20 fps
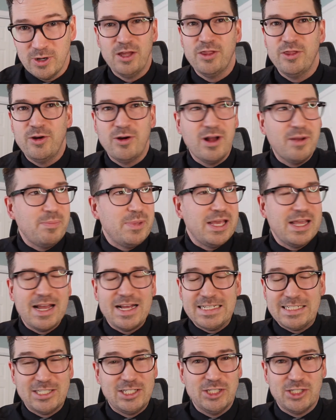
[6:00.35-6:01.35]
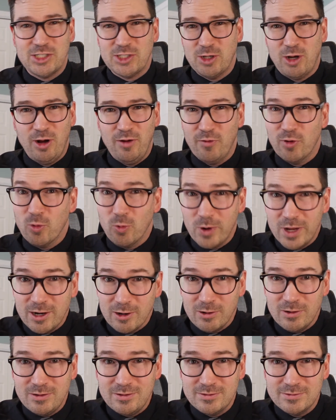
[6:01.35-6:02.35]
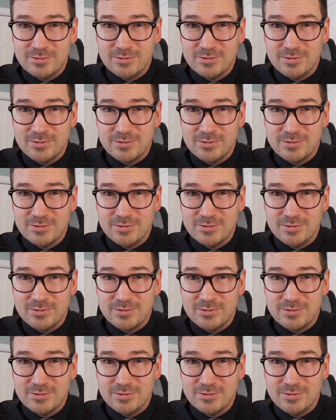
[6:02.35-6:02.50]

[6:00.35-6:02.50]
They're not being asked to solve a riddle.